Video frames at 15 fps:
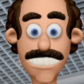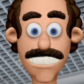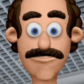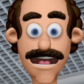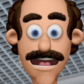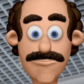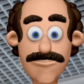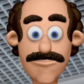
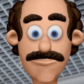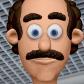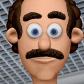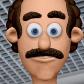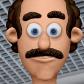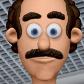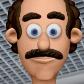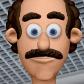1.
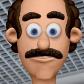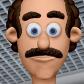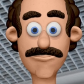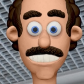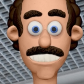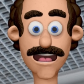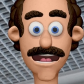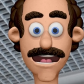
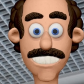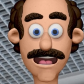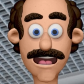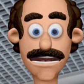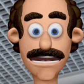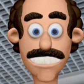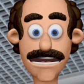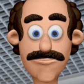
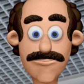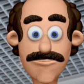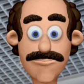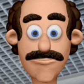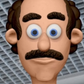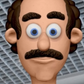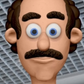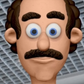Measuring tape.
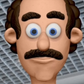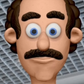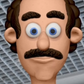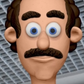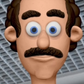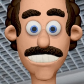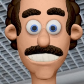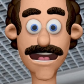
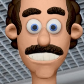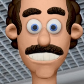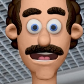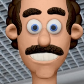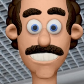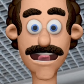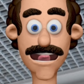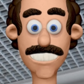
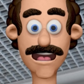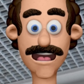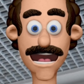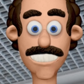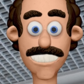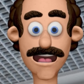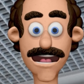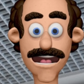Essential for
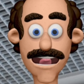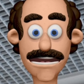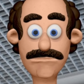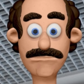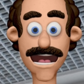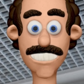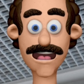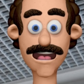accurately
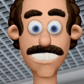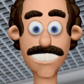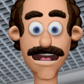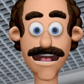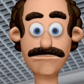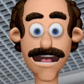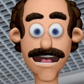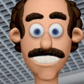measuring the
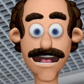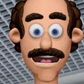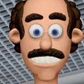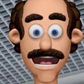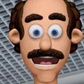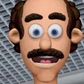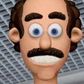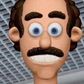dimensions
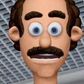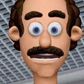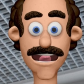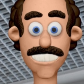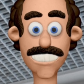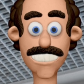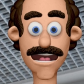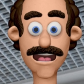of the
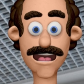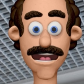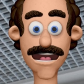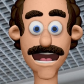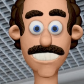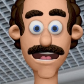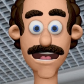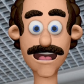ceiling area
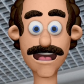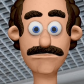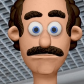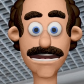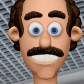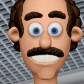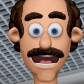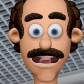and
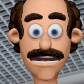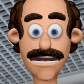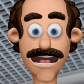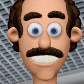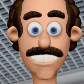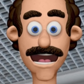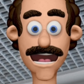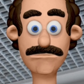determining the
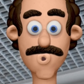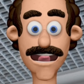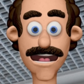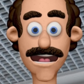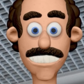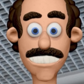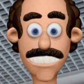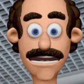layout of the
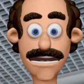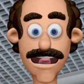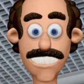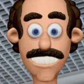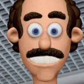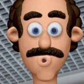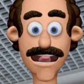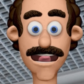false
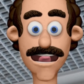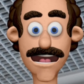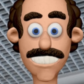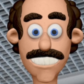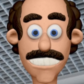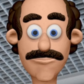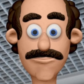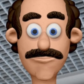ceiling
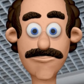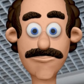components.